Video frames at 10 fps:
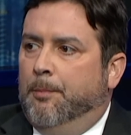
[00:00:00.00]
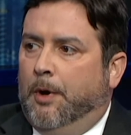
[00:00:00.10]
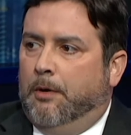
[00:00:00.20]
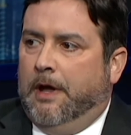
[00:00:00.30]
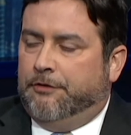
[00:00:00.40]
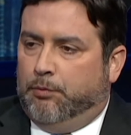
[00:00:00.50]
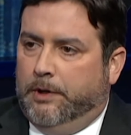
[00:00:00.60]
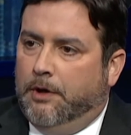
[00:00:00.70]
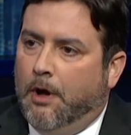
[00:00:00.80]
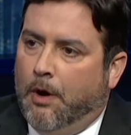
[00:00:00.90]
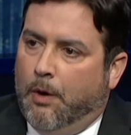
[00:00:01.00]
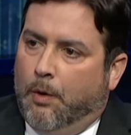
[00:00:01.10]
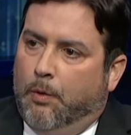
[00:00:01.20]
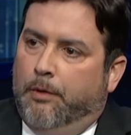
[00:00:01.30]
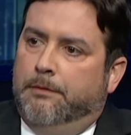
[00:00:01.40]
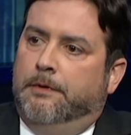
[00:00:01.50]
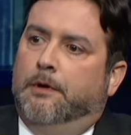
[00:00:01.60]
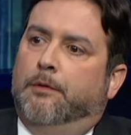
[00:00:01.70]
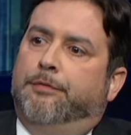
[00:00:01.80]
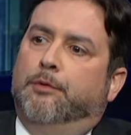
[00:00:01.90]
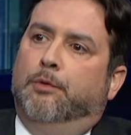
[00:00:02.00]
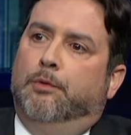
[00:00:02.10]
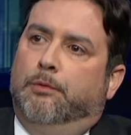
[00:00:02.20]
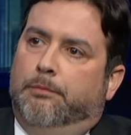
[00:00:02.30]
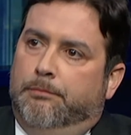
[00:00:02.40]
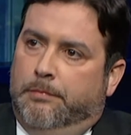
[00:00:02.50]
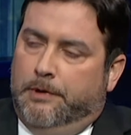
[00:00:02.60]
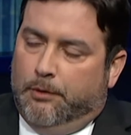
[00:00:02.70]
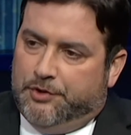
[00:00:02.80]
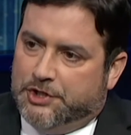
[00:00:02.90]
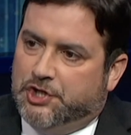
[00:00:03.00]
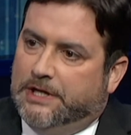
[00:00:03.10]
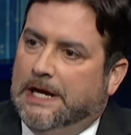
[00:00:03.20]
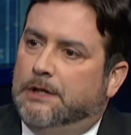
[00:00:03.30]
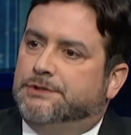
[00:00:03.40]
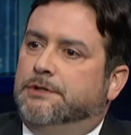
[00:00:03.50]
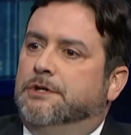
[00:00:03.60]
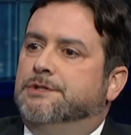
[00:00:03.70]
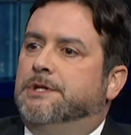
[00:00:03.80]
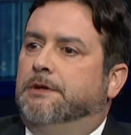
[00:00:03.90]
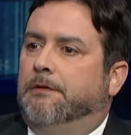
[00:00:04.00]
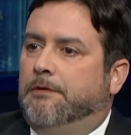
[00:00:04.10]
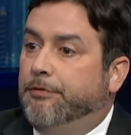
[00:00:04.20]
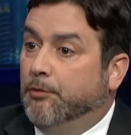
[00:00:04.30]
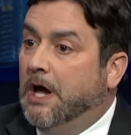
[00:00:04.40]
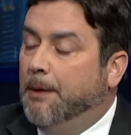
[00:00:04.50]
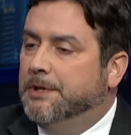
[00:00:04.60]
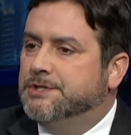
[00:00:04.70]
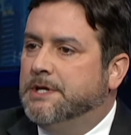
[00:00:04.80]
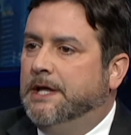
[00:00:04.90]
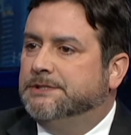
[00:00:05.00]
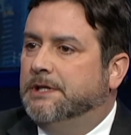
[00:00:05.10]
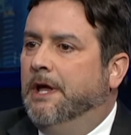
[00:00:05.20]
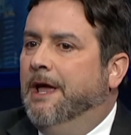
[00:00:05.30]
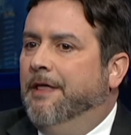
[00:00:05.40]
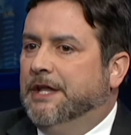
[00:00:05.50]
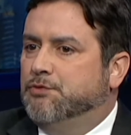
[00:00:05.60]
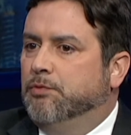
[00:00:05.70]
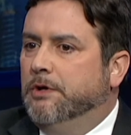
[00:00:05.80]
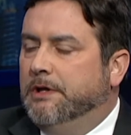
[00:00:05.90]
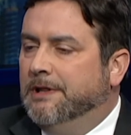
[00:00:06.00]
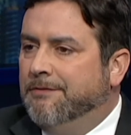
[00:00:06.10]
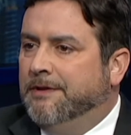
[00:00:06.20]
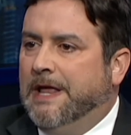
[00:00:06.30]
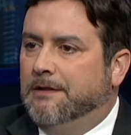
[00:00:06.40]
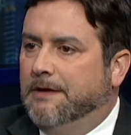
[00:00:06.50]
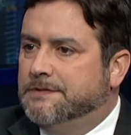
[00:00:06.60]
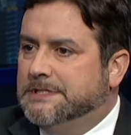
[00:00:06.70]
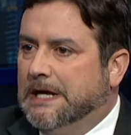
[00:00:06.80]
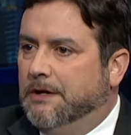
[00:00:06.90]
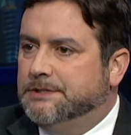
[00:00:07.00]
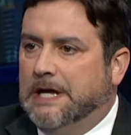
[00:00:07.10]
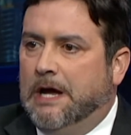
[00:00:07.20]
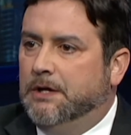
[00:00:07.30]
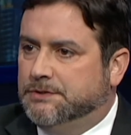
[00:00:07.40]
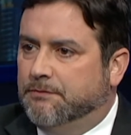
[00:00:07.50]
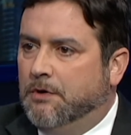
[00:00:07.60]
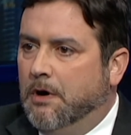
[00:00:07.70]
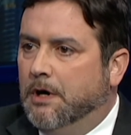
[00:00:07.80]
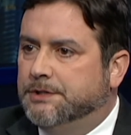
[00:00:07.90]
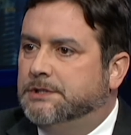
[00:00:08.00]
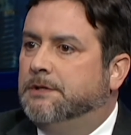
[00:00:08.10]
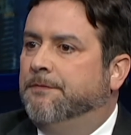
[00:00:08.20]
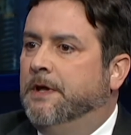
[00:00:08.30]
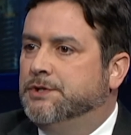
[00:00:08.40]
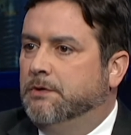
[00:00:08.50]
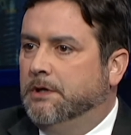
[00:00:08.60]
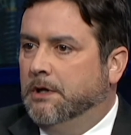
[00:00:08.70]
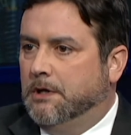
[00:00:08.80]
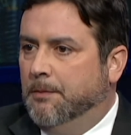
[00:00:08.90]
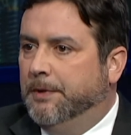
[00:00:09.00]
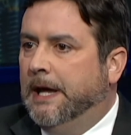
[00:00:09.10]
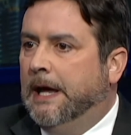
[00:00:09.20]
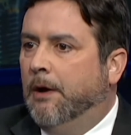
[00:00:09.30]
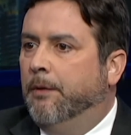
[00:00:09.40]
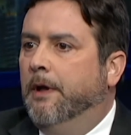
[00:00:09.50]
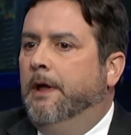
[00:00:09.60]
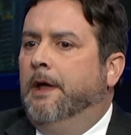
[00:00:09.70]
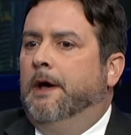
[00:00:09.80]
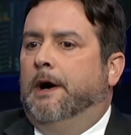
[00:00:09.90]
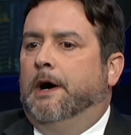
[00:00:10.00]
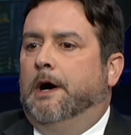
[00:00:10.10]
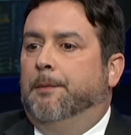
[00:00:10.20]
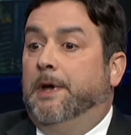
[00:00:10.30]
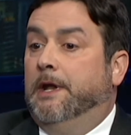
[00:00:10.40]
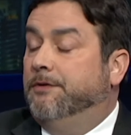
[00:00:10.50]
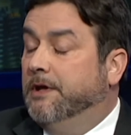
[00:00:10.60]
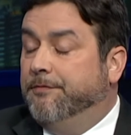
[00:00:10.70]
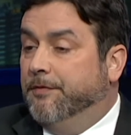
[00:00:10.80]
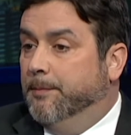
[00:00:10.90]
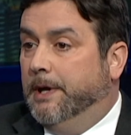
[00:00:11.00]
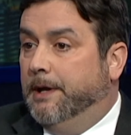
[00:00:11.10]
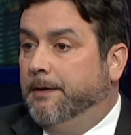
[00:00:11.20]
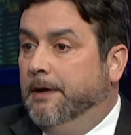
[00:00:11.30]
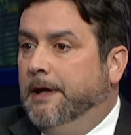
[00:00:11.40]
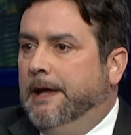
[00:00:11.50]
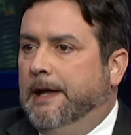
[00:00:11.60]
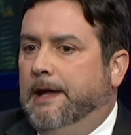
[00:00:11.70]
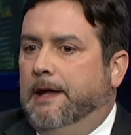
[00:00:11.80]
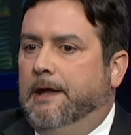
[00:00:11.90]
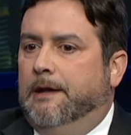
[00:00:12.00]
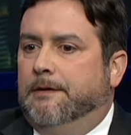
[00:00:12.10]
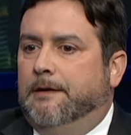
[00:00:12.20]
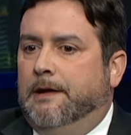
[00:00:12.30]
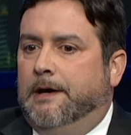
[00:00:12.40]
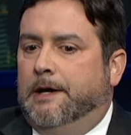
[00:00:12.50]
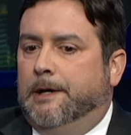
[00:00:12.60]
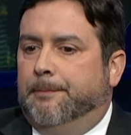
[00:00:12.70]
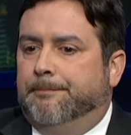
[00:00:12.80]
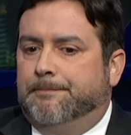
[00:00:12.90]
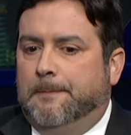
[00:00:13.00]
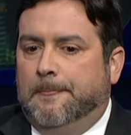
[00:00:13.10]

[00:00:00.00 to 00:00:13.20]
but as we know, you know through you know addiction counselors and through common sense, that's really living that lifestyle is a house of cards. It's eventually going to come down, um, and it did for me. And um,